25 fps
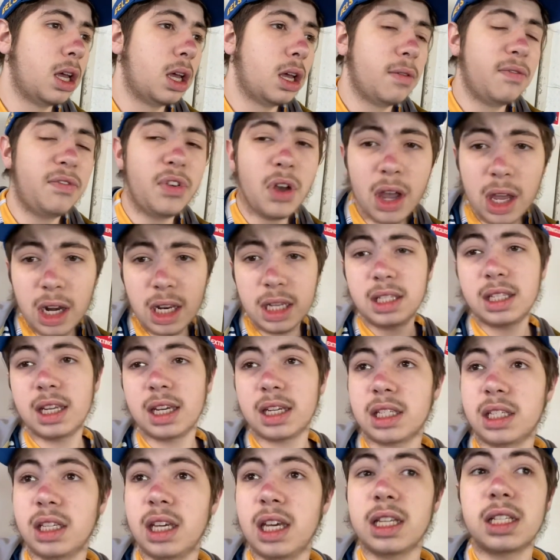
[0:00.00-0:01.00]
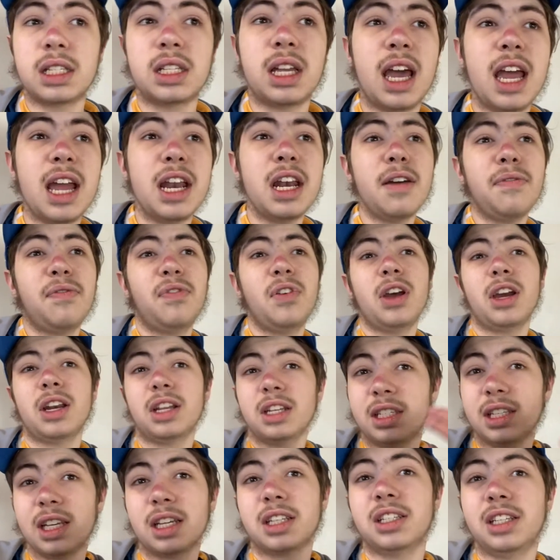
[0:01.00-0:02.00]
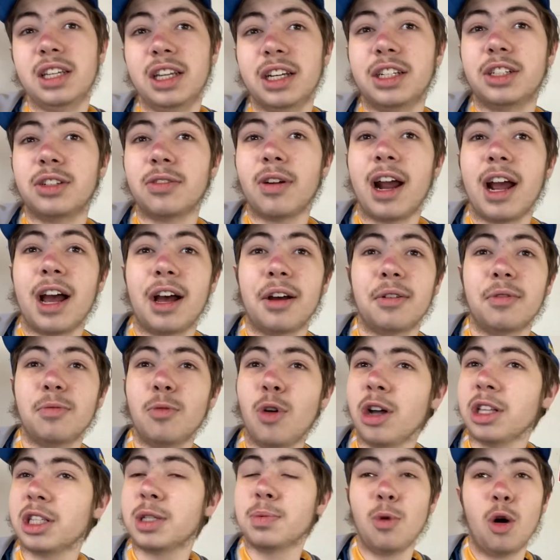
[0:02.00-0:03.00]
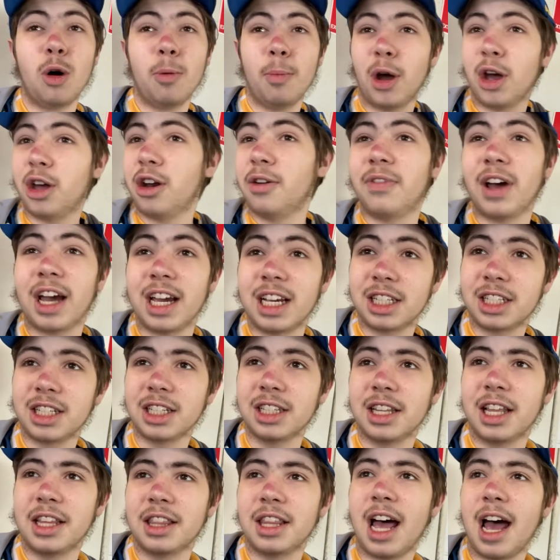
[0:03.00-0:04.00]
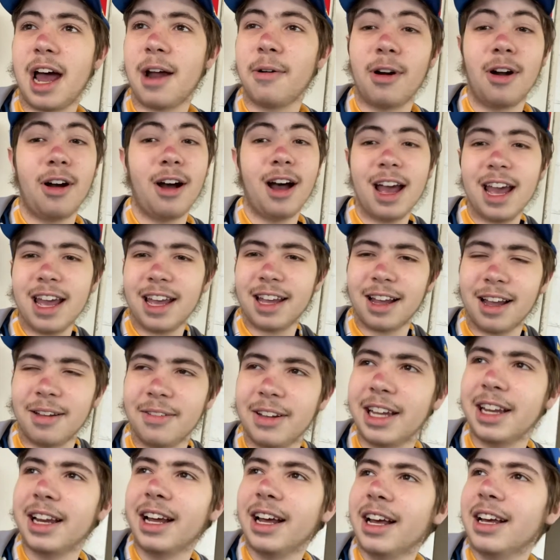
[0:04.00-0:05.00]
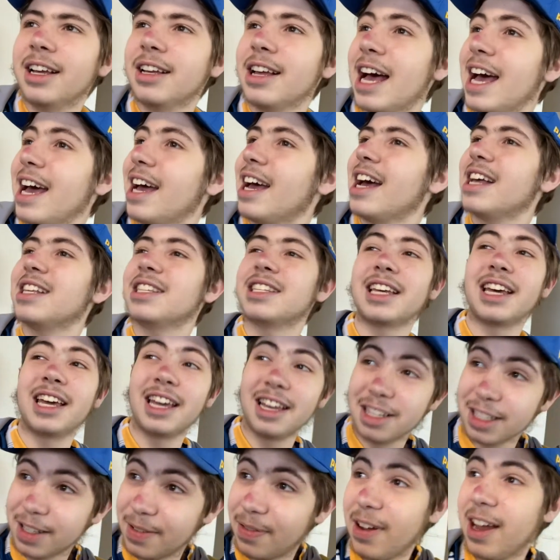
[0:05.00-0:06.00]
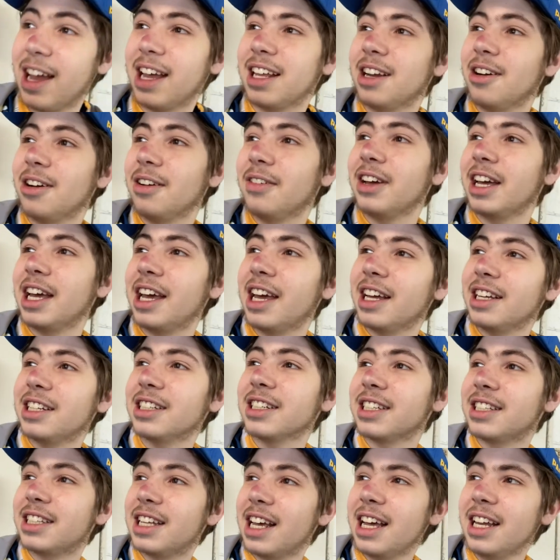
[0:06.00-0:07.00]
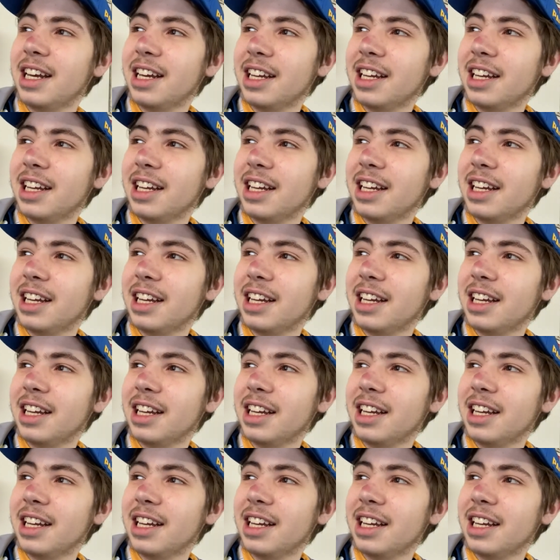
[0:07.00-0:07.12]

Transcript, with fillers: 36 years, to end a 36 year drought, what's more motivation than that, right? I mean, that, as the Eels fan over here just said.